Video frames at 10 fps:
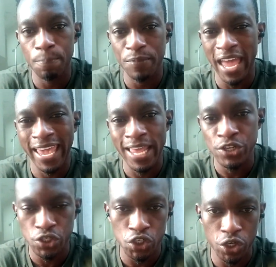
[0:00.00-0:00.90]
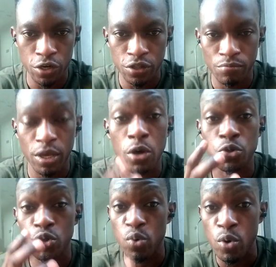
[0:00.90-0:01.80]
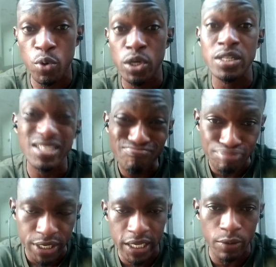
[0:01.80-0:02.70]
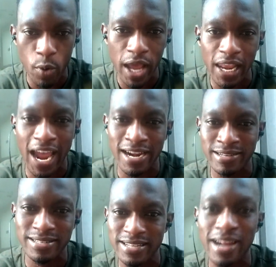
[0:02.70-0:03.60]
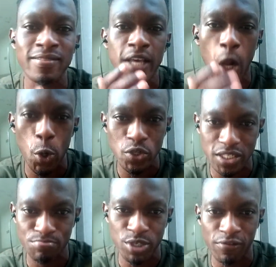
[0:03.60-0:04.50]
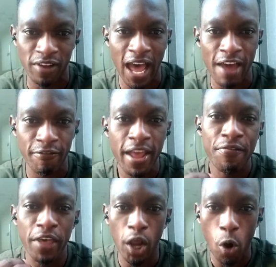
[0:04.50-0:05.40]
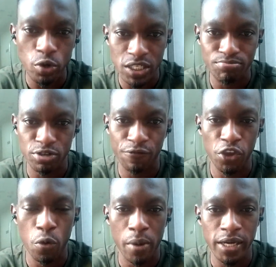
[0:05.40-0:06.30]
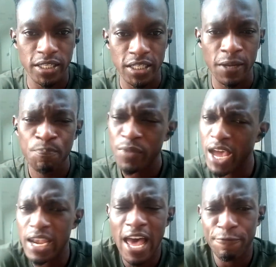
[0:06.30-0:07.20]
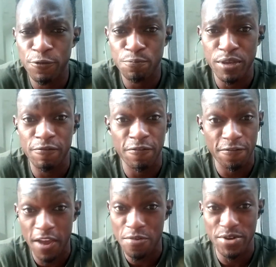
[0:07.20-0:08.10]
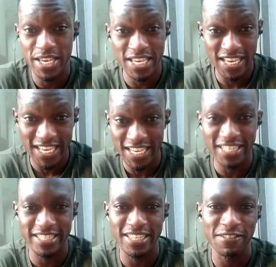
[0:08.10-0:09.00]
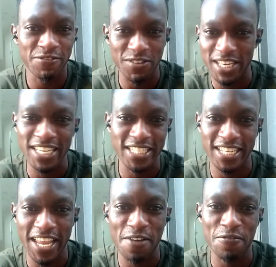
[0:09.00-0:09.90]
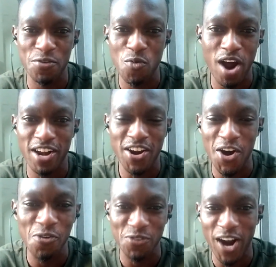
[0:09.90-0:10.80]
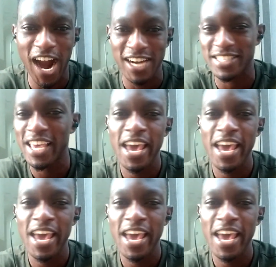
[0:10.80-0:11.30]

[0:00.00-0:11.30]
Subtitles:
against each other, because we would pretty well understand the concept of life, the concept of humanity, and life would be very easy for each and every one of us.